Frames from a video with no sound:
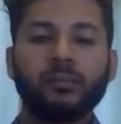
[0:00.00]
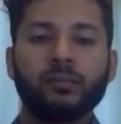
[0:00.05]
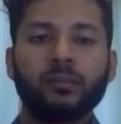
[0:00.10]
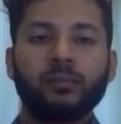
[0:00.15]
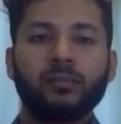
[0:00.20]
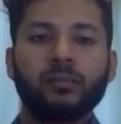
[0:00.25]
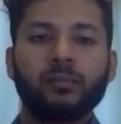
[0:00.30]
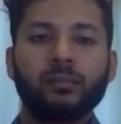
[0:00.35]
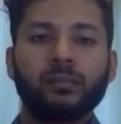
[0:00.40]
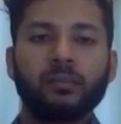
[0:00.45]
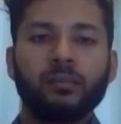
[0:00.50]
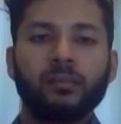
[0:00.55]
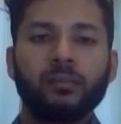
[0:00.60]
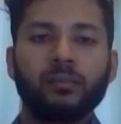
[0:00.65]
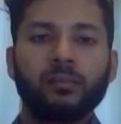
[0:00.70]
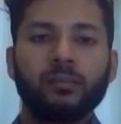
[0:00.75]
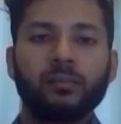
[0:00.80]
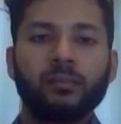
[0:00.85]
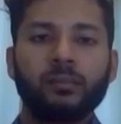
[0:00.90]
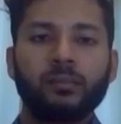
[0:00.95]

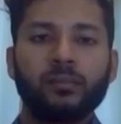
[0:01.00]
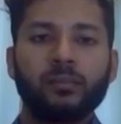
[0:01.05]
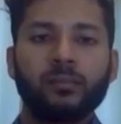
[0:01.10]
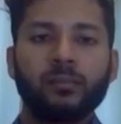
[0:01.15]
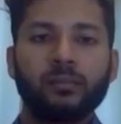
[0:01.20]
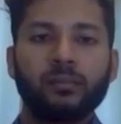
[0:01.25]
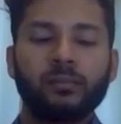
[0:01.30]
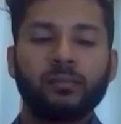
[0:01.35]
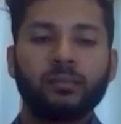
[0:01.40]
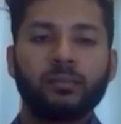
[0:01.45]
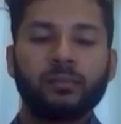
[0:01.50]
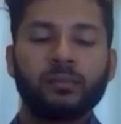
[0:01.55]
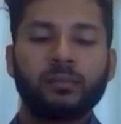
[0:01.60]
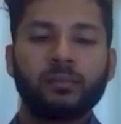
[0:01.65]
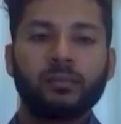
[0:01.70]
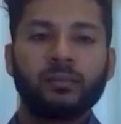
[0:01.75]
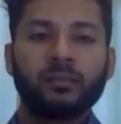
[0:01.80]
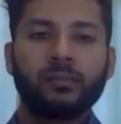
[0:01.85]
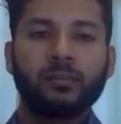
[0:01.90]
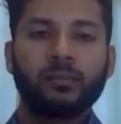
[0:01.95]

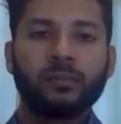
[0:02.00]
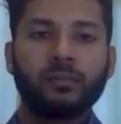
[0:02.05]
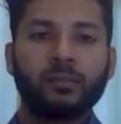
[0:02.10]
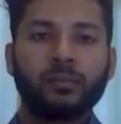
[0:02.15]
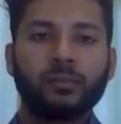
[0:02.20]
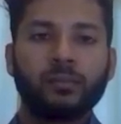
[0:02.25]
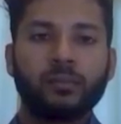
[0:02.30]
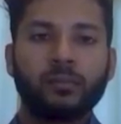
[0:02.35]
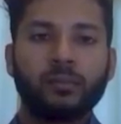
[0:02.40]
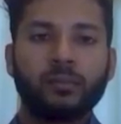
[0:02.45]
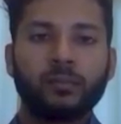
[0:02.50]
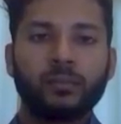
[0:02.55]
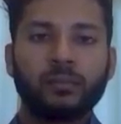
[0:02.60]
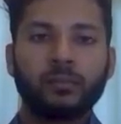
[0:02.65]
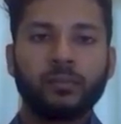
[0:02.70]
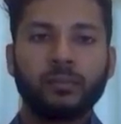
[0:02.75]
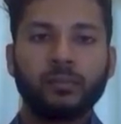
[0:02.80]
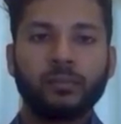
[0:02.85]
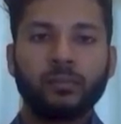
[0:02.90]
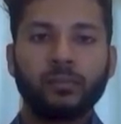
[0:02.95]

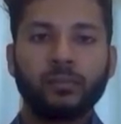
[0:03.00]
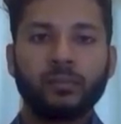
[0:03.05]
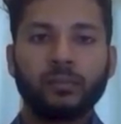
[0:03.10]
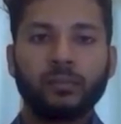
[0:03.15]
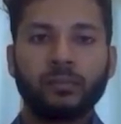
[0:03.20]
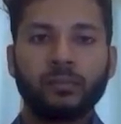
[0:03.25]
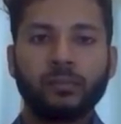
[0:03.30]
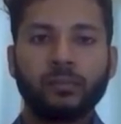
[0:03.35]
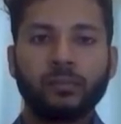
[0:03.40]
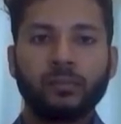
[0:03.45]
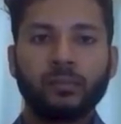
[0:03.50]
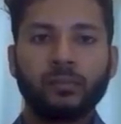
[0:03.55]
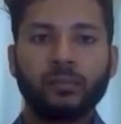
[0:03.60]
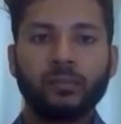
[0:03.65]
(not speaking)